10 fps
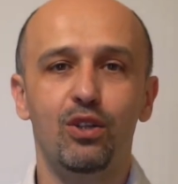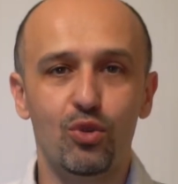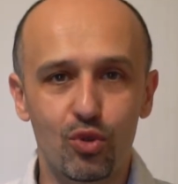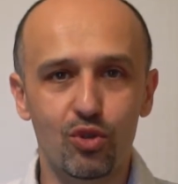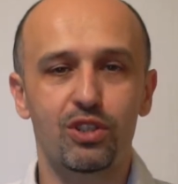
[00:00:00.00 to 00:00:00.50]

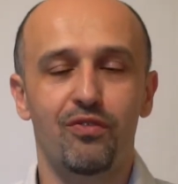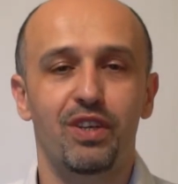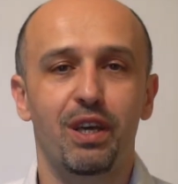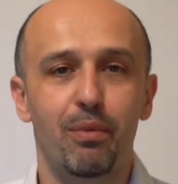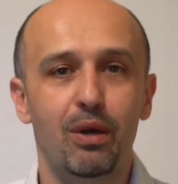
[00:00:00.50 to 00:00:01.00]
to do
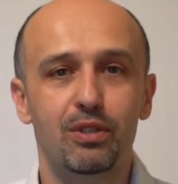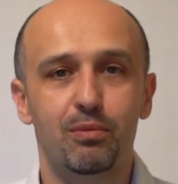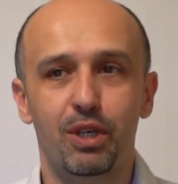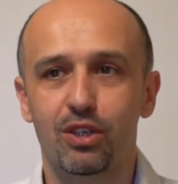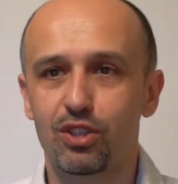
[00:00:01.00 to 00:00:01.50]
something about this,
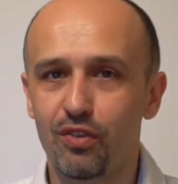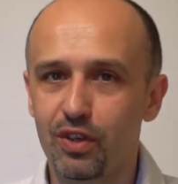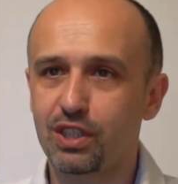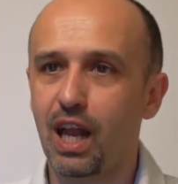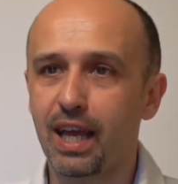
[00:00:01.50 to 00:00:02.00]
because if
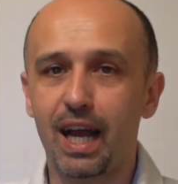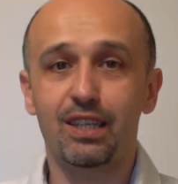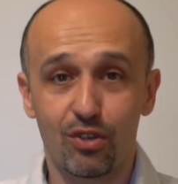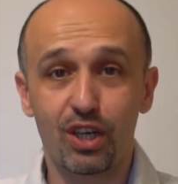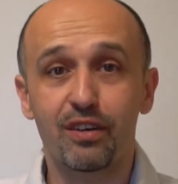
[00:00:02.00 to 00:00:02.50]
it's like I
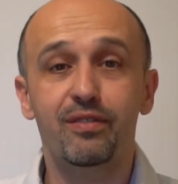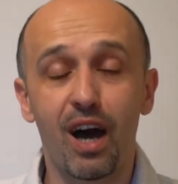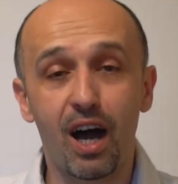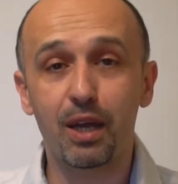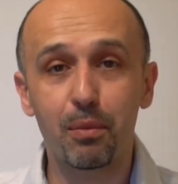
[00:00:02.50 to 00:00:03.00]
don't have
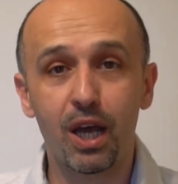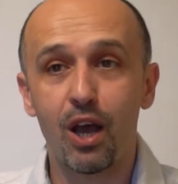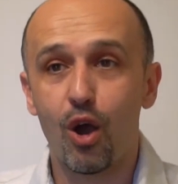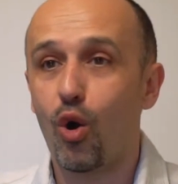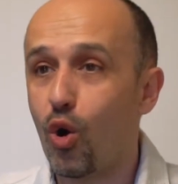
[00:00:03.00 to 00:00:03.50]
time
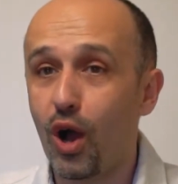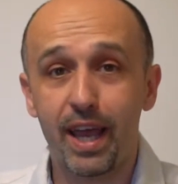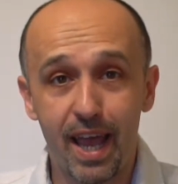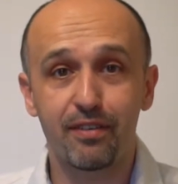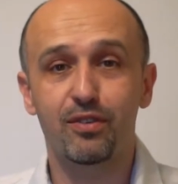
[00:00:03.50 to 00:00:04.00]
or I
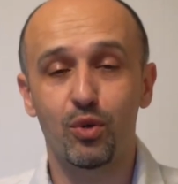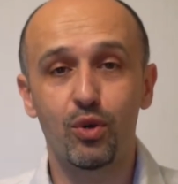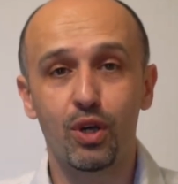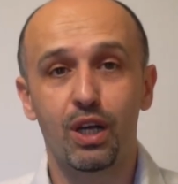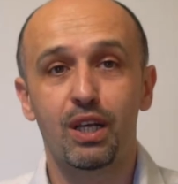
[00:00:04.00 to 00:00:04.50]
have to,